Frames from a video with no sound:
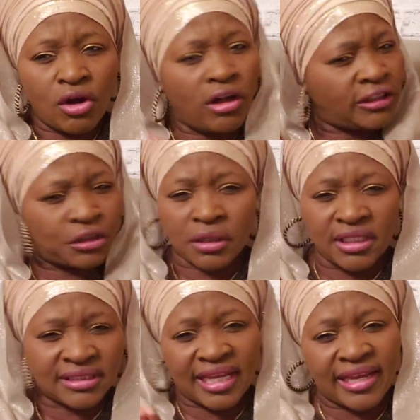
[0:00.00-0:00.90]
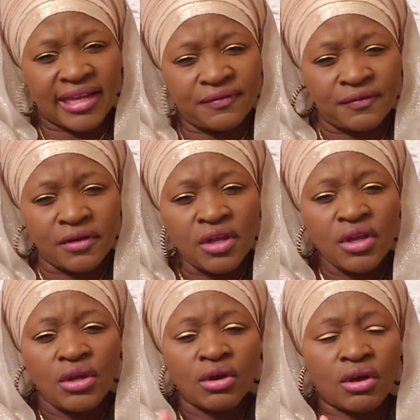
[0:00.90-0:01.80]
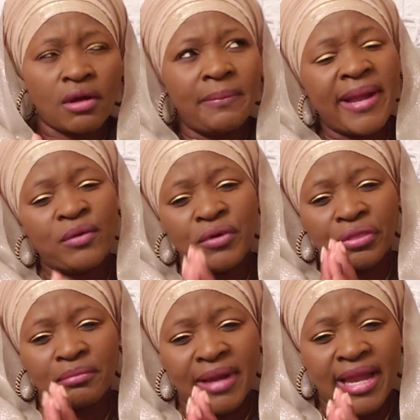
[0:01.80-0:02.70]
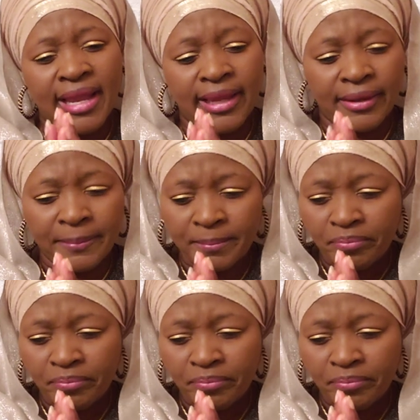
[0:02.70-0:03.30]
all the trainings I have, combined with my